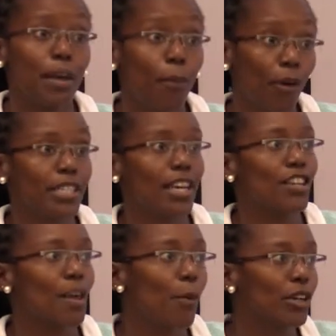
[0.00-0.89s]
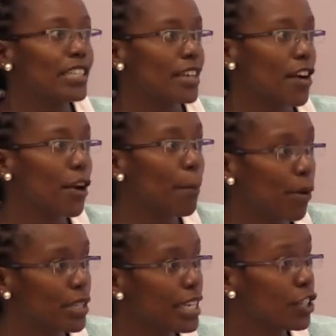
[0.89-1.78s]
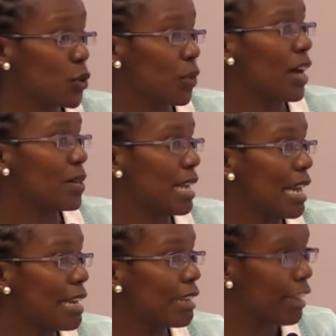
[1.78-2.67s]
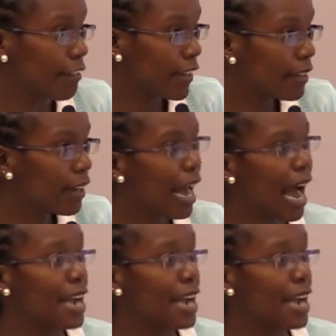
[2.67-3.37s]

appointed the monitoring body in 2011